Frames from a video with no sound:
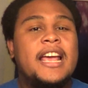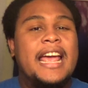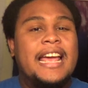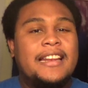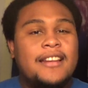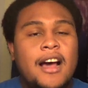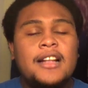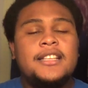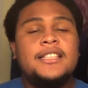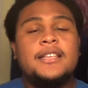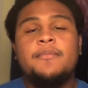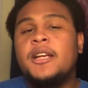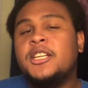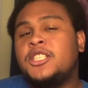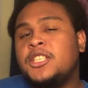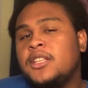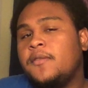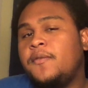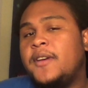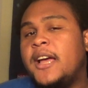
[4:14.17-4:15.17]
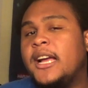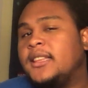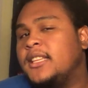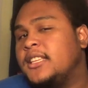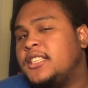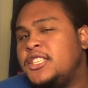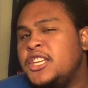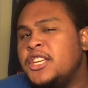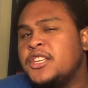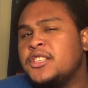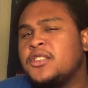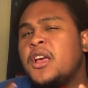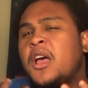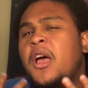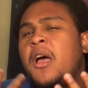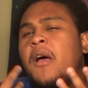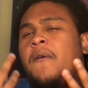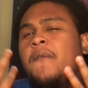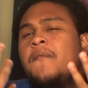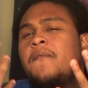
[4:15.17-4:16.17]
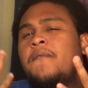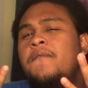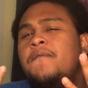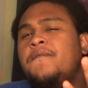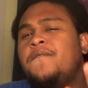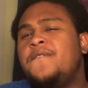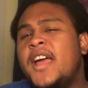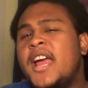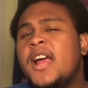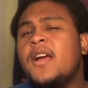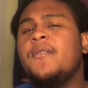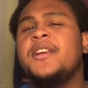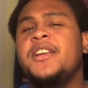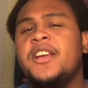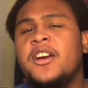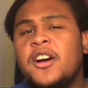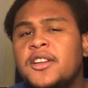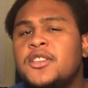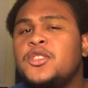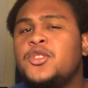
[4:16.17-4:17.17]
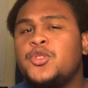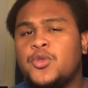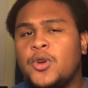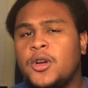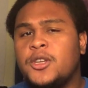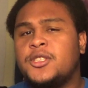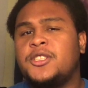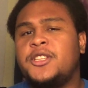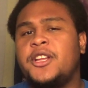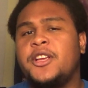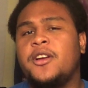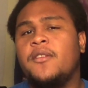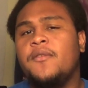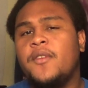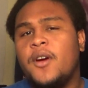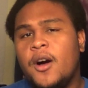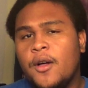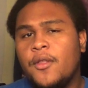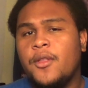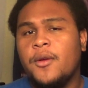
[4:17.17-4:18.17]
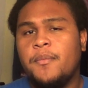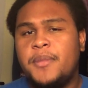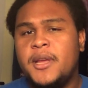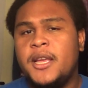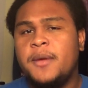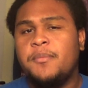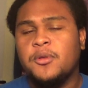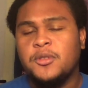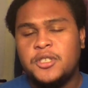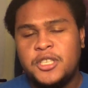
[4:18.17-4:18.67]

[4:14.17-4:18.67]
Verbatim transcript: not to mention the fact that she is very untrusting of other people.